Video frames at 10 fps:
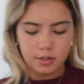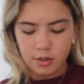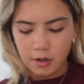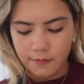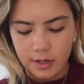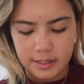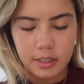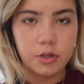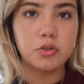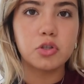So I'll give you guys a
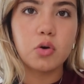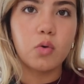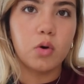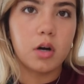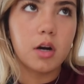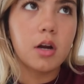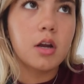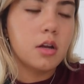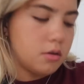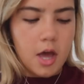little tour.
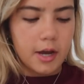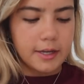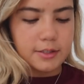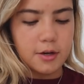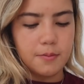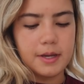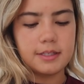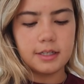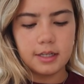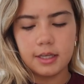Okay, so
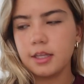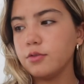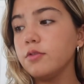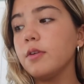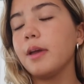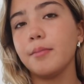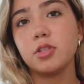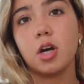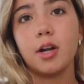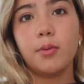basically, this one's from
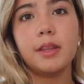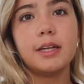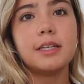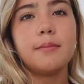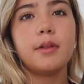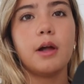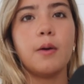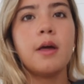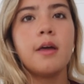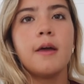Amazon. It'll be linked down below.
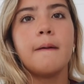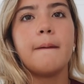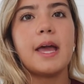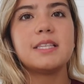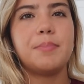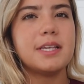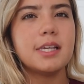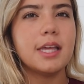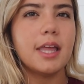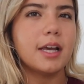It's
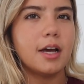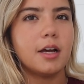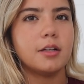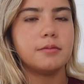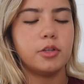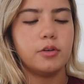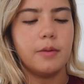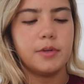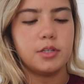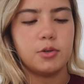basically like a
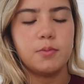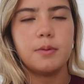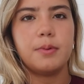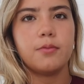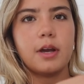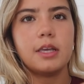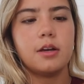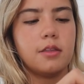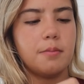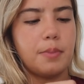Lululemon dupe, but right here
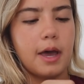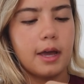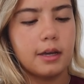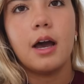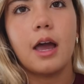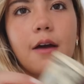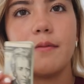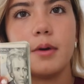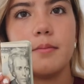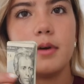in the back, I have
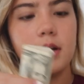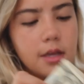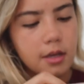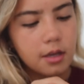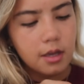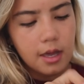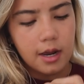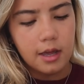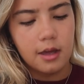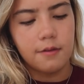my money and
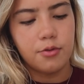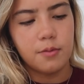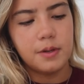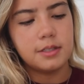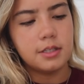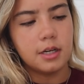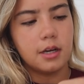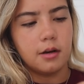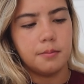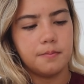I have 3 pieces of
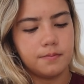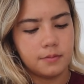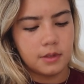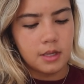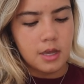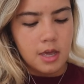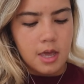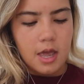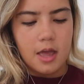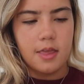gum.
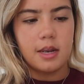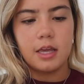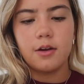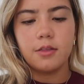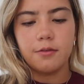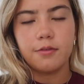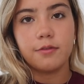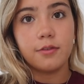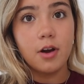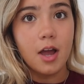And then here in the
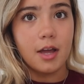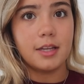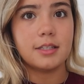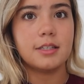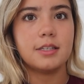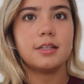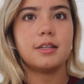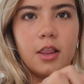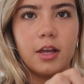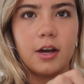front,
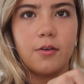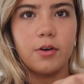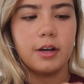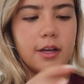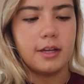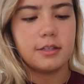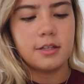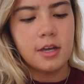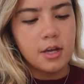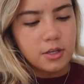look how organized.
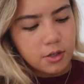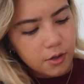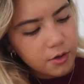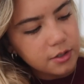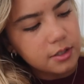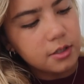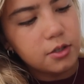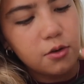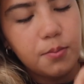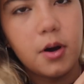So there's
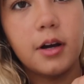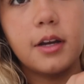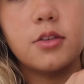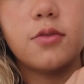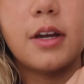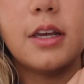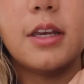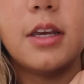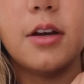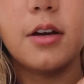2 pockets right
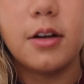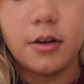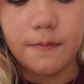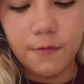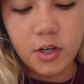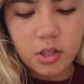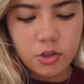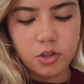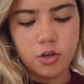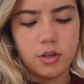here. Here. First, I'll
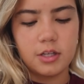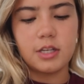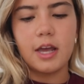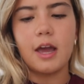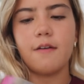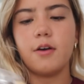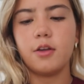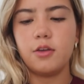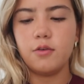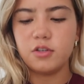just show you this. I have a
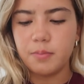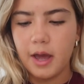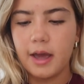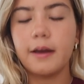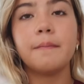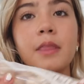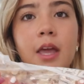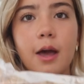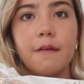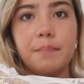huge bag
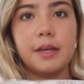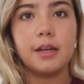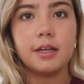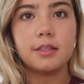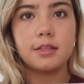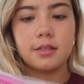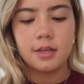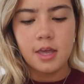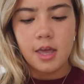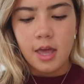of peanuts,
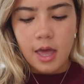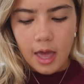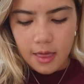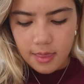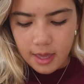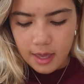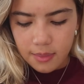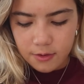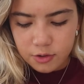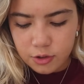and
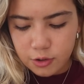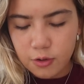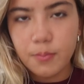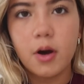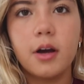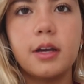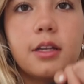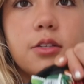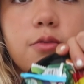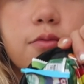then there's 2
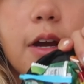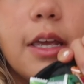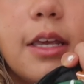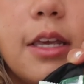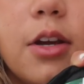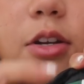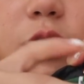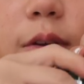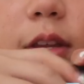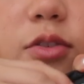pockets right here.
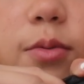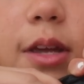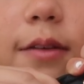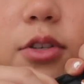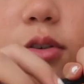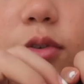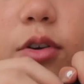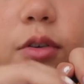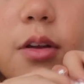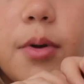So in this one, we have 2
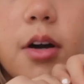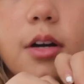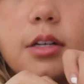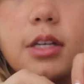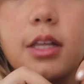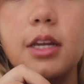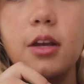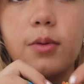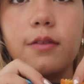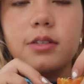granola bars, and then
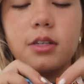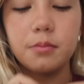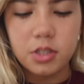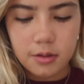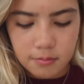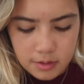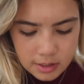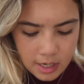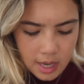here we have some gems.